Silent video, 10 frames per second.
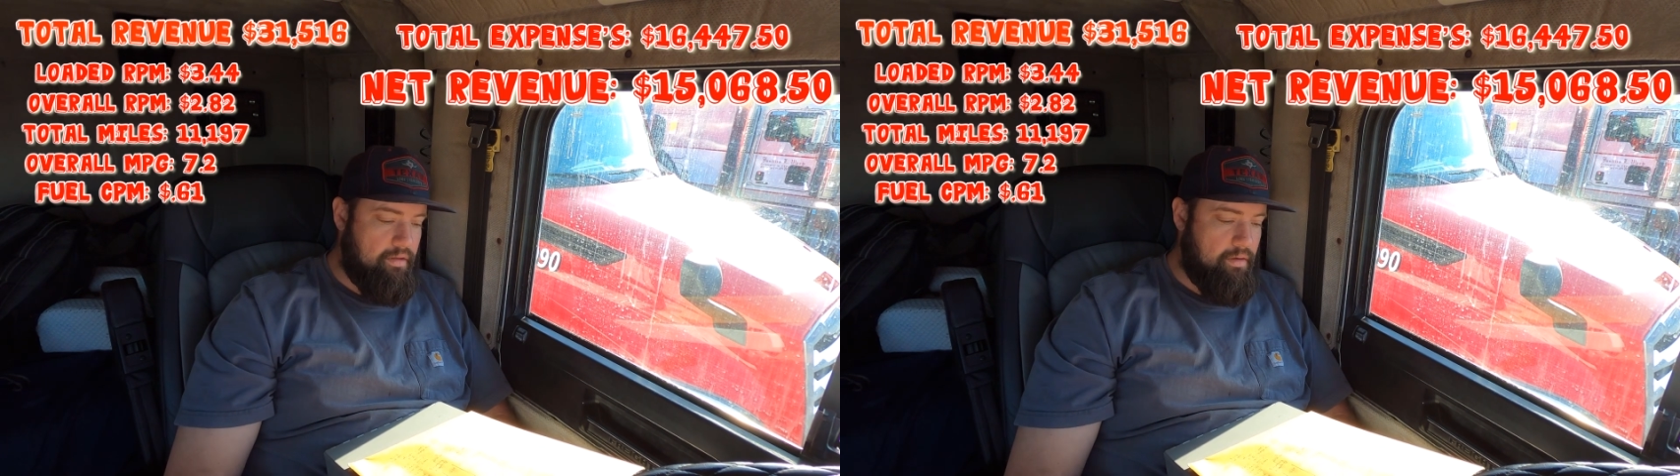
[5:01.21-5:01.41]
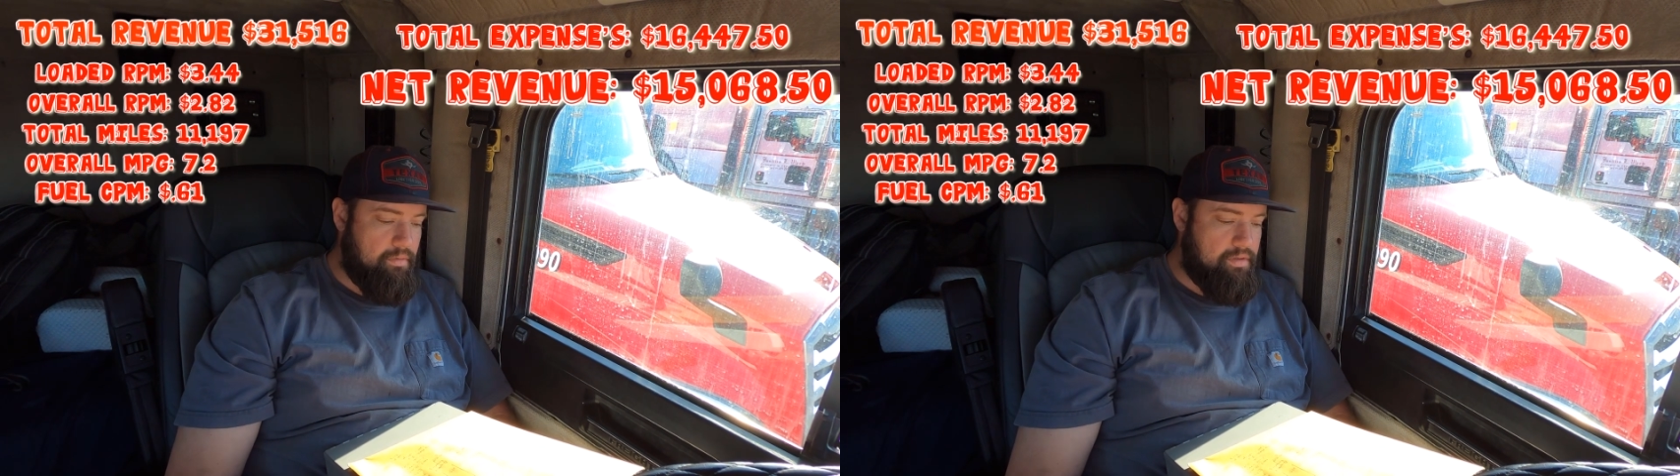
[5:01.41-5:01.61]

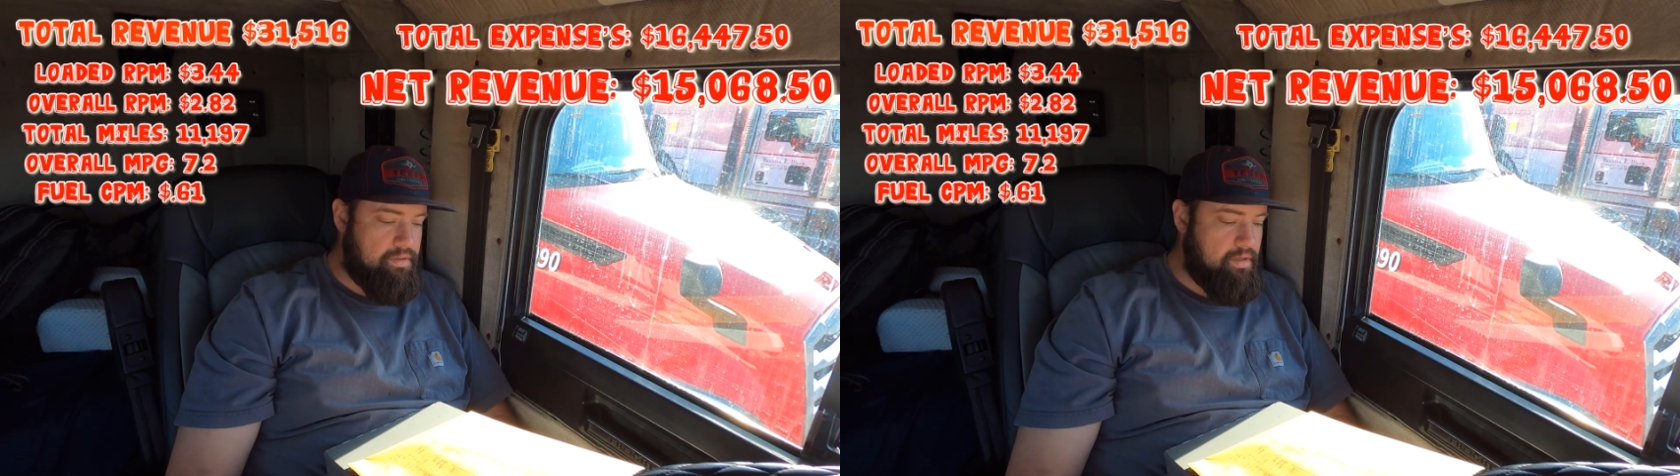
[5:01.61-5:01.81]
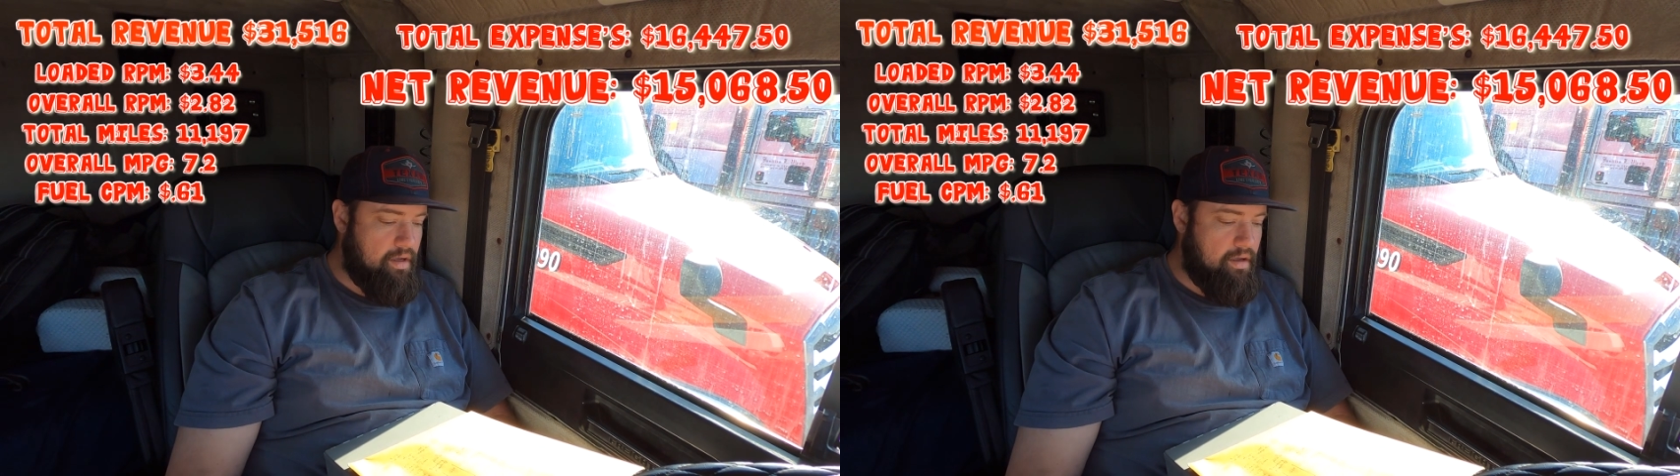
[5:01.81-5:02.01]
that
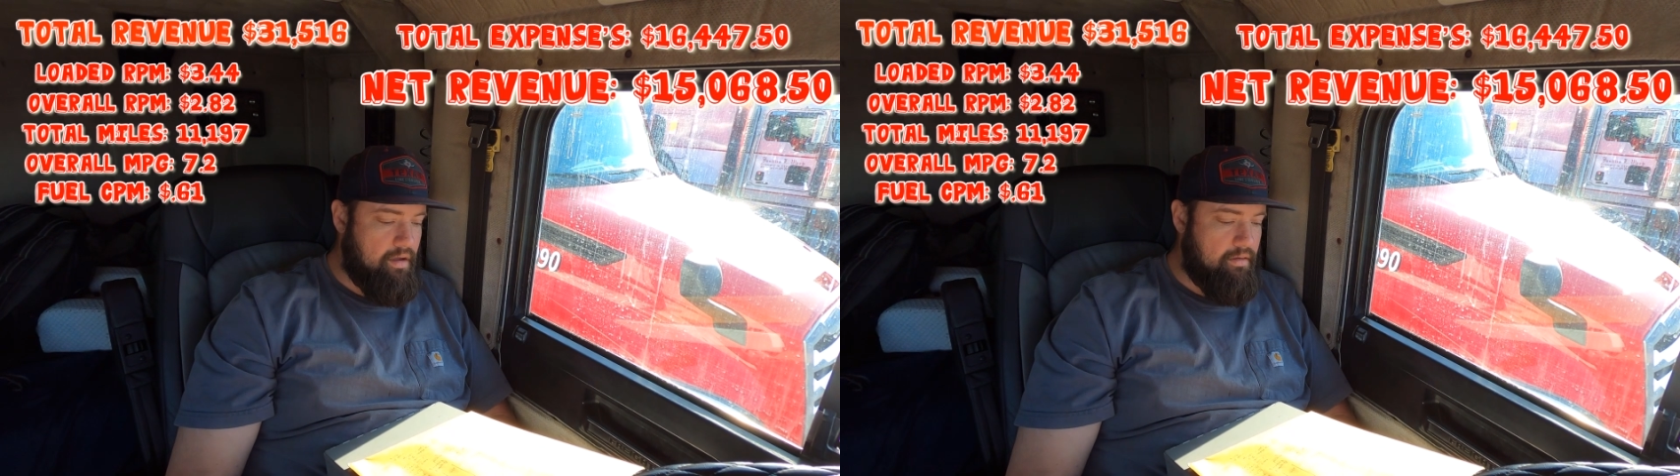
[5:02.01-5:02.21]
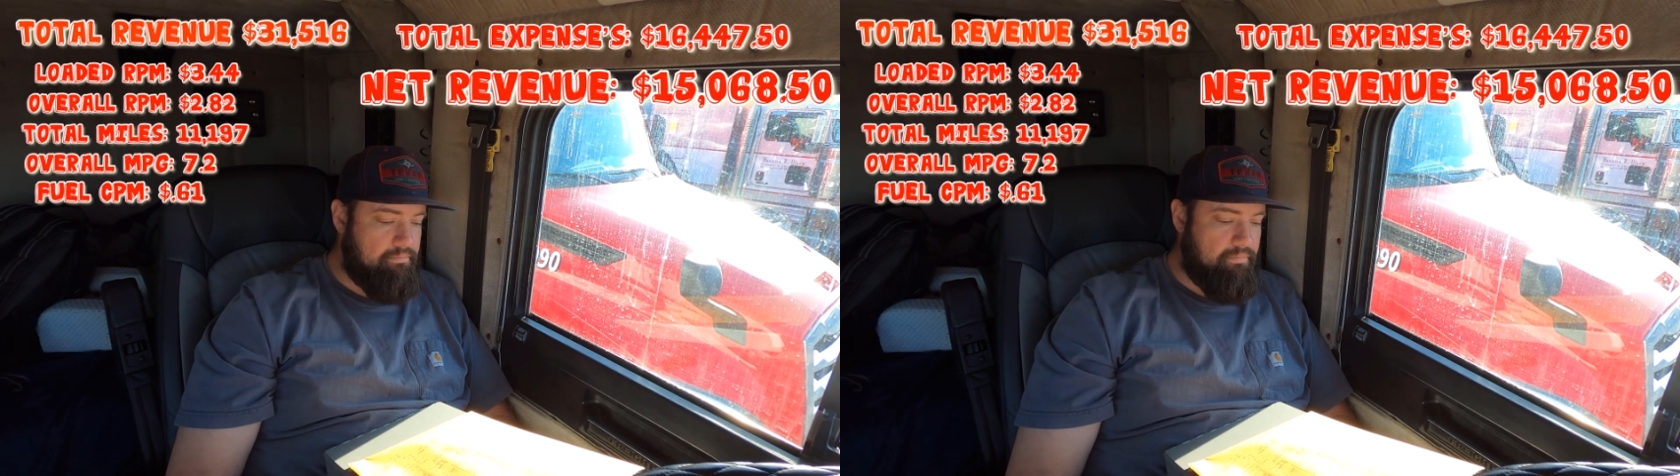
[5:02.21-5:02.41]
was
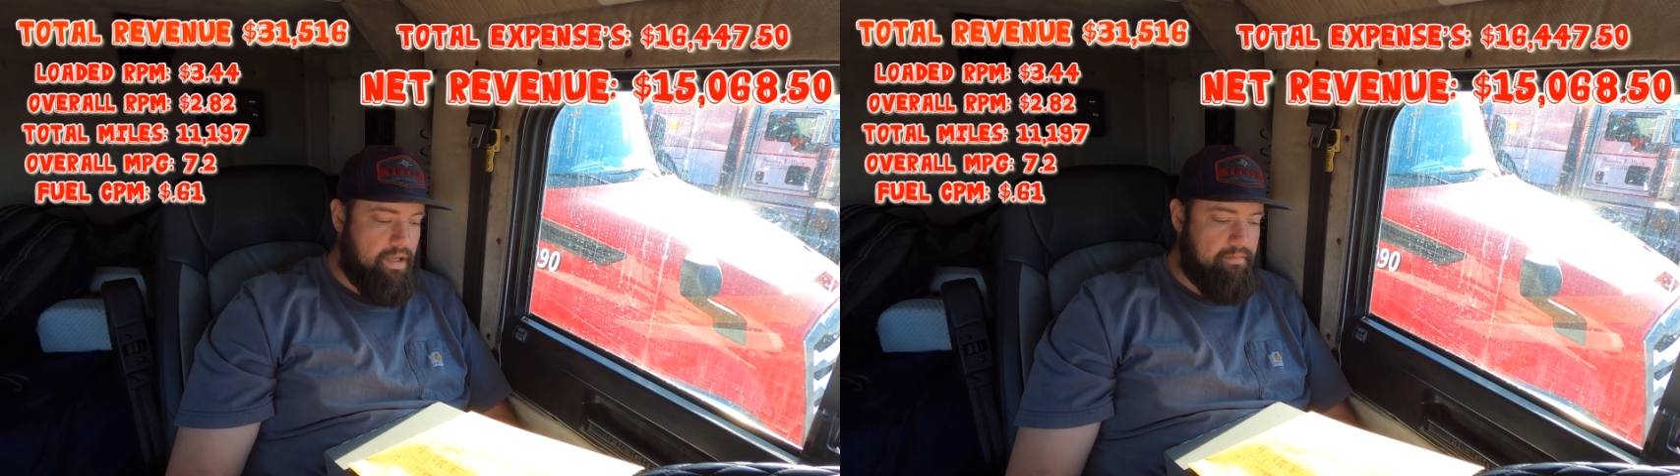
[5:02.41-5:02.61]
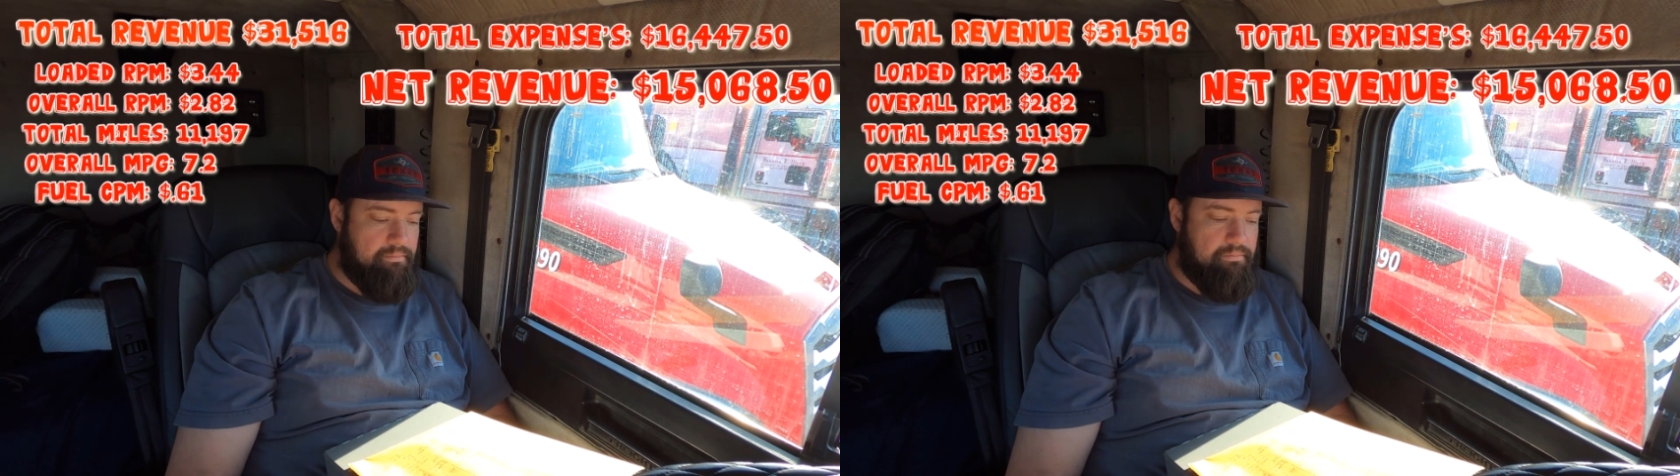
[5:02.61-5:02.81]
like